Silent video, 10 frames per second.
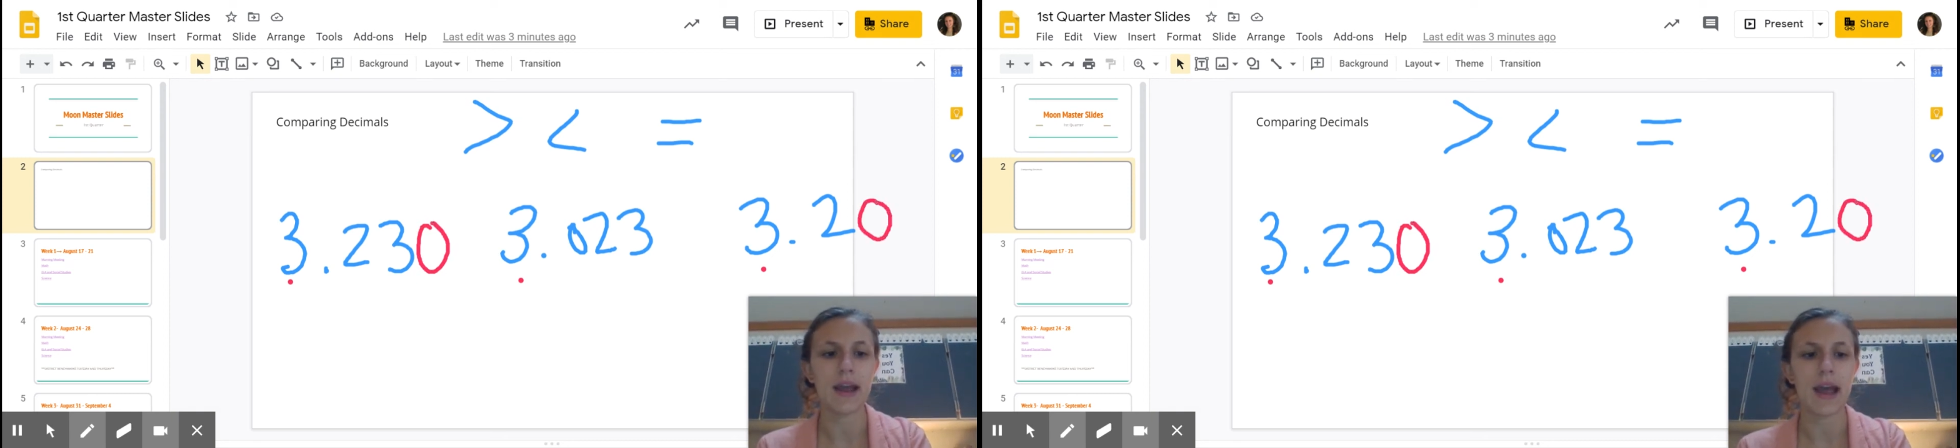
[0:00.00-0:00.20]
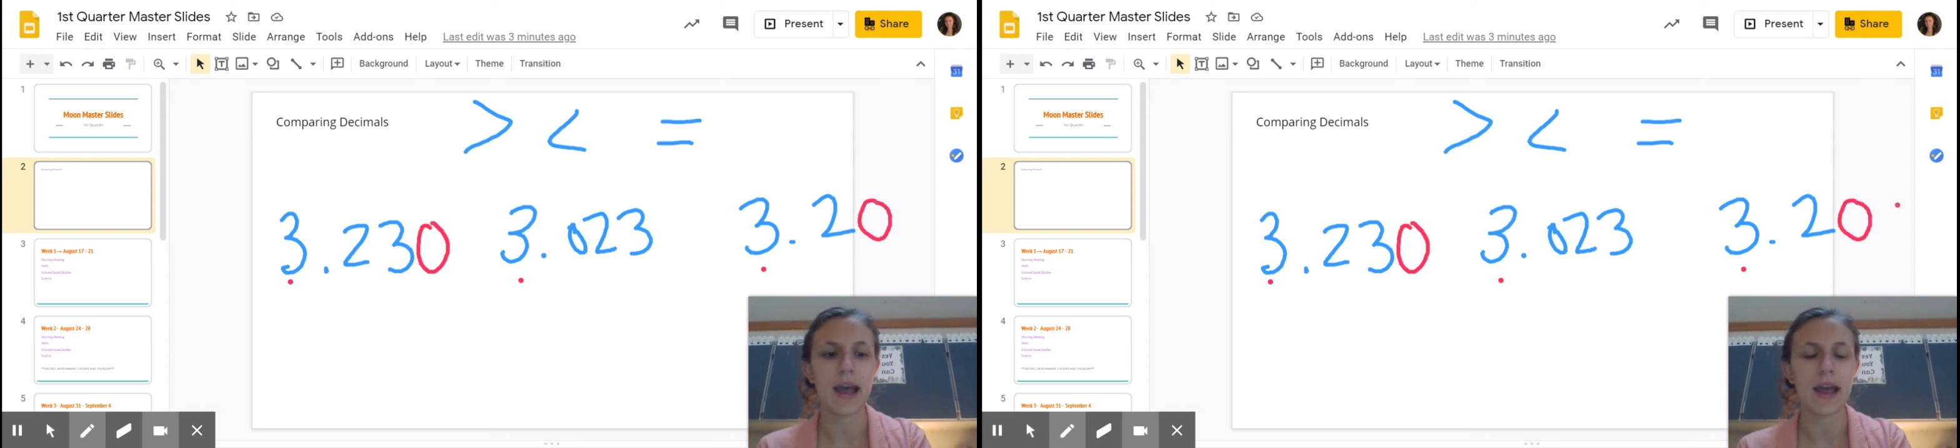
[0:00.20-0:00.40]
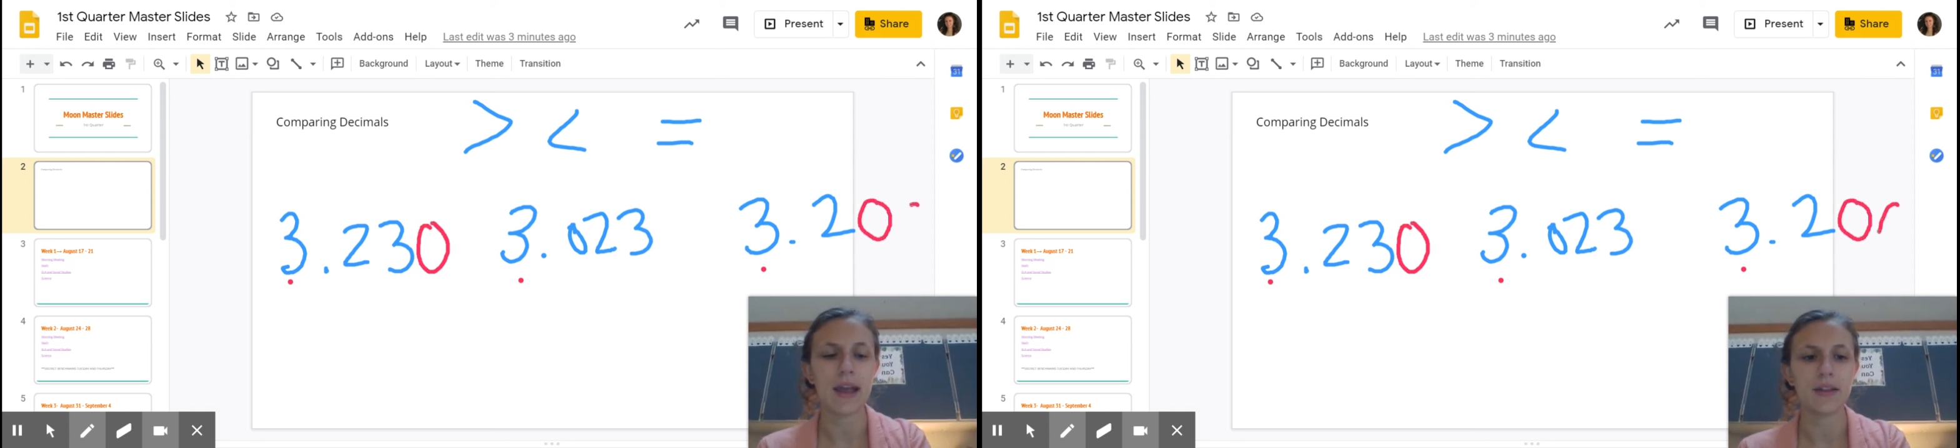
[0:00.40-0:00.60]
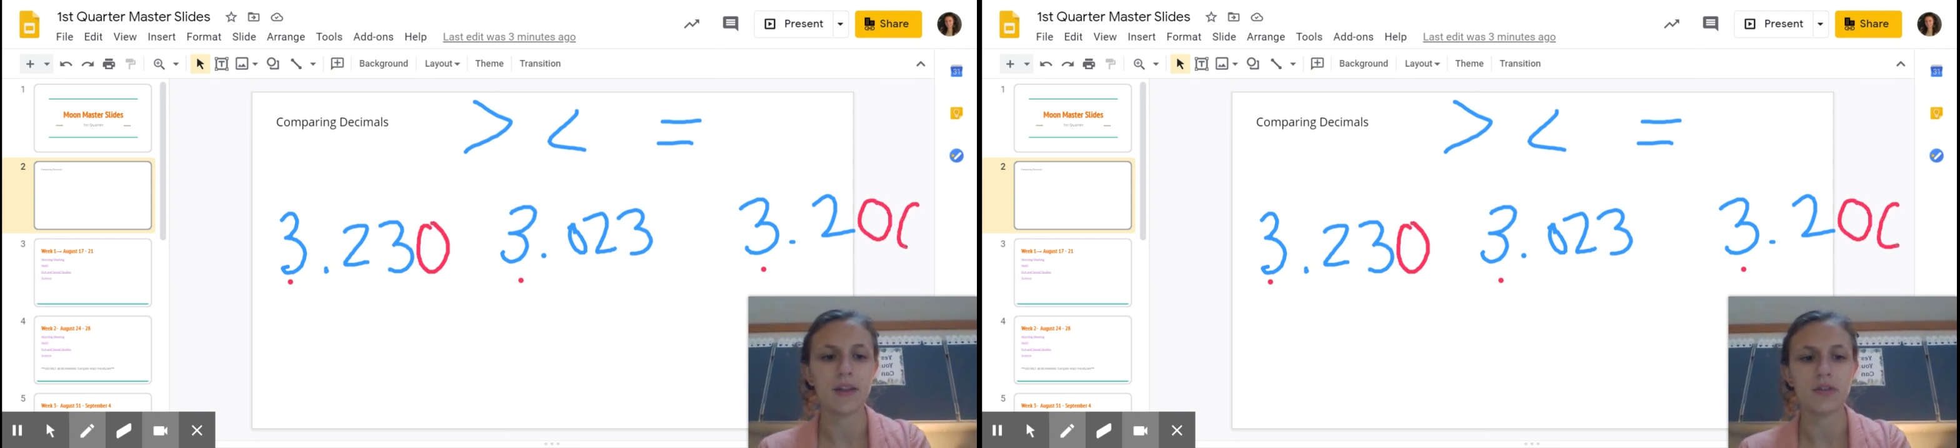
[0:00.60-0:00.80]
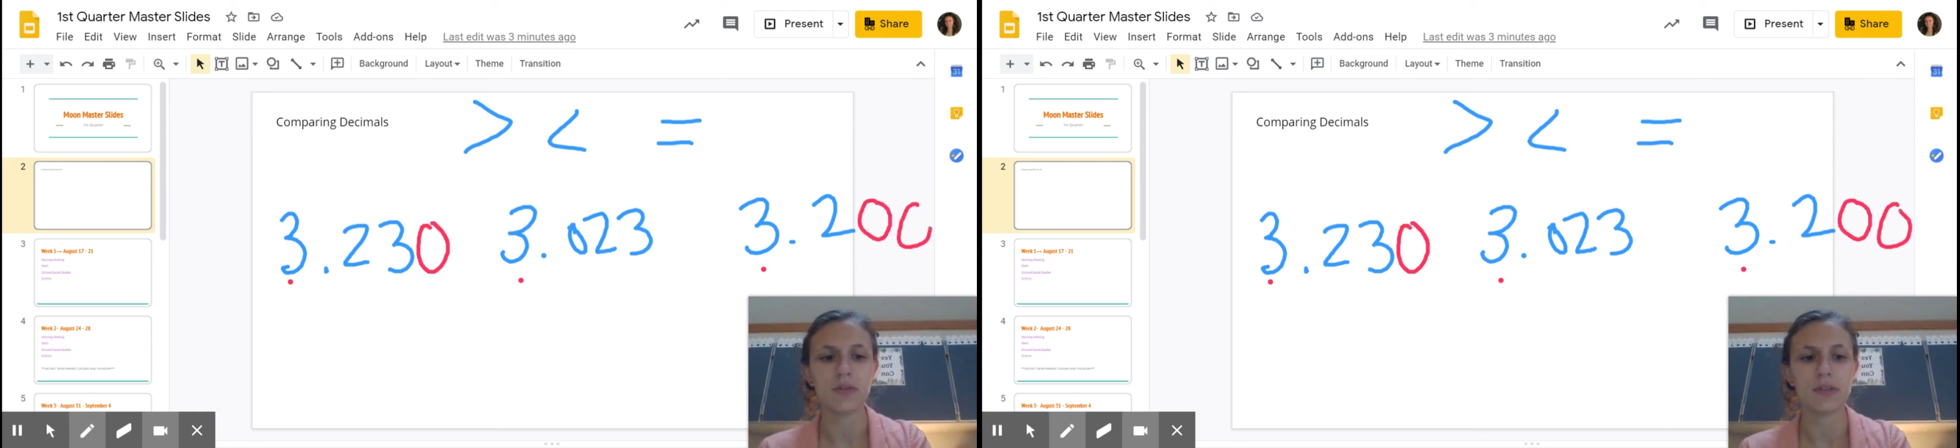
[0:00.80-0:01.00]
add
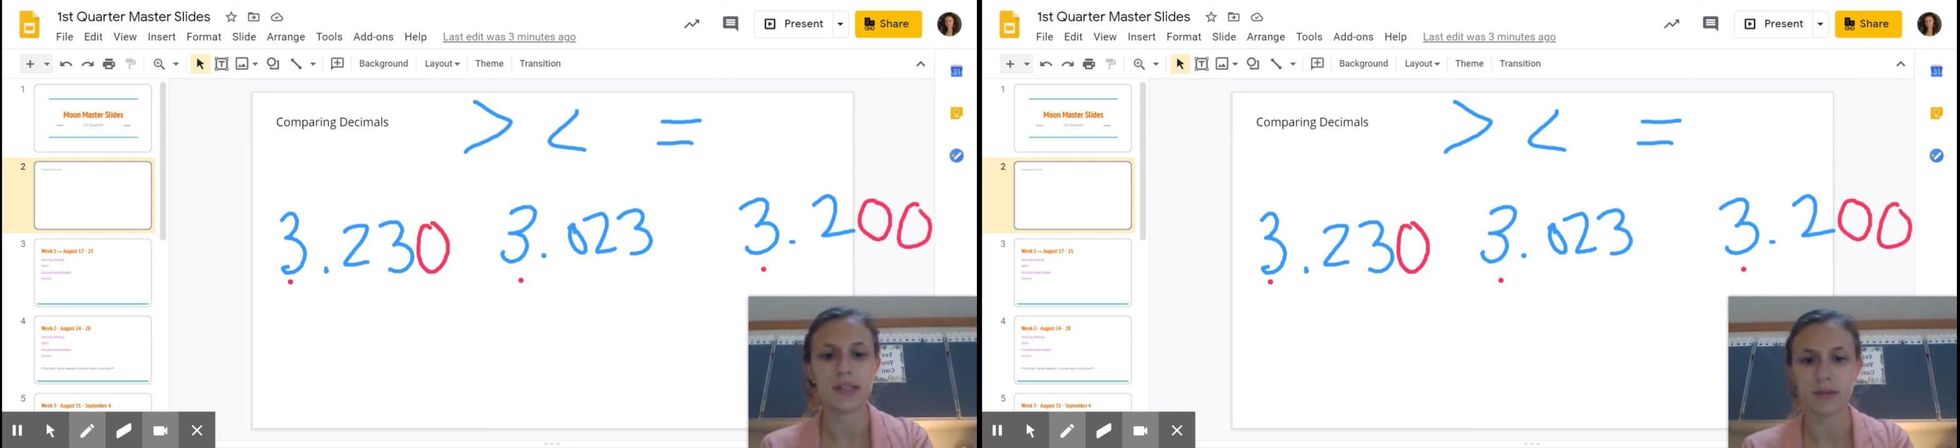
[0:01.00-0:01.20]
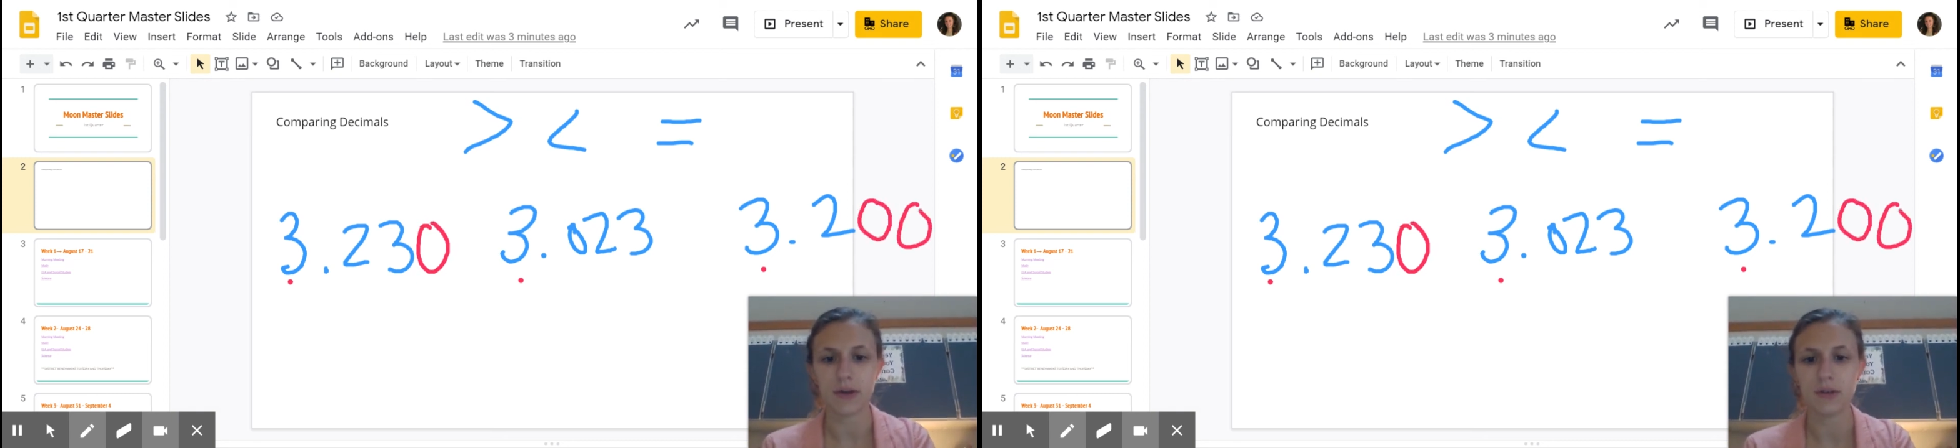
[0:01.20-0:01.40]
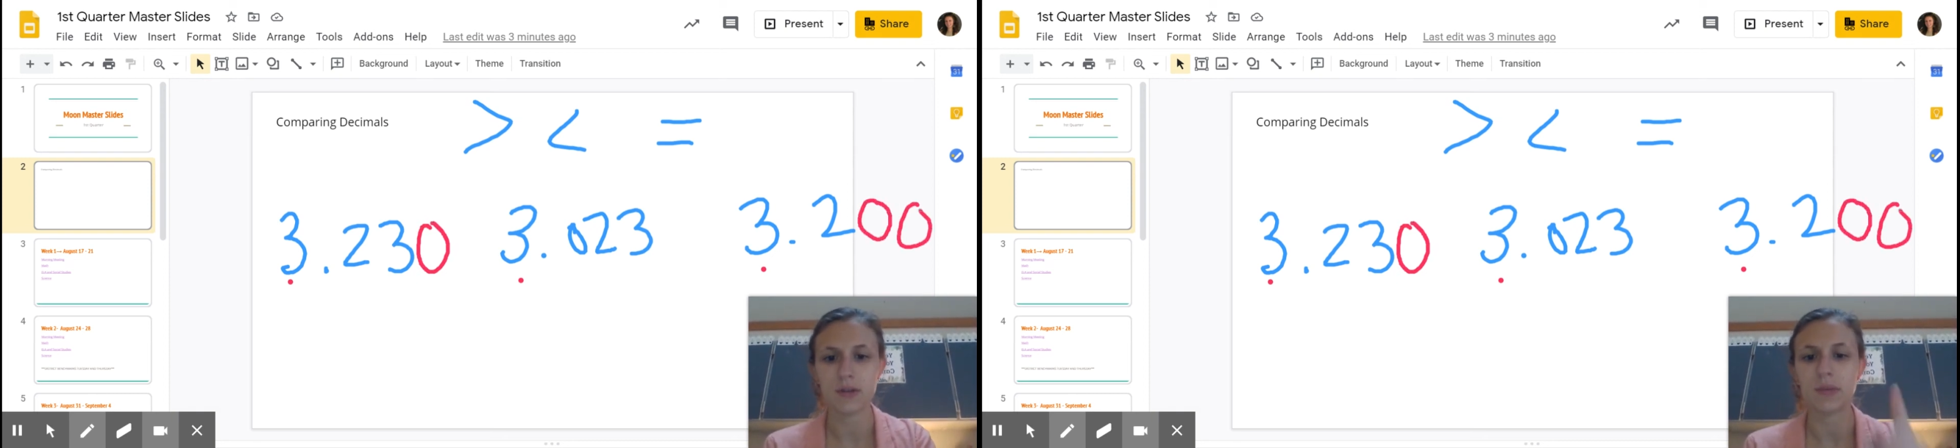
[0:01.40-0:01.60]
those zeros,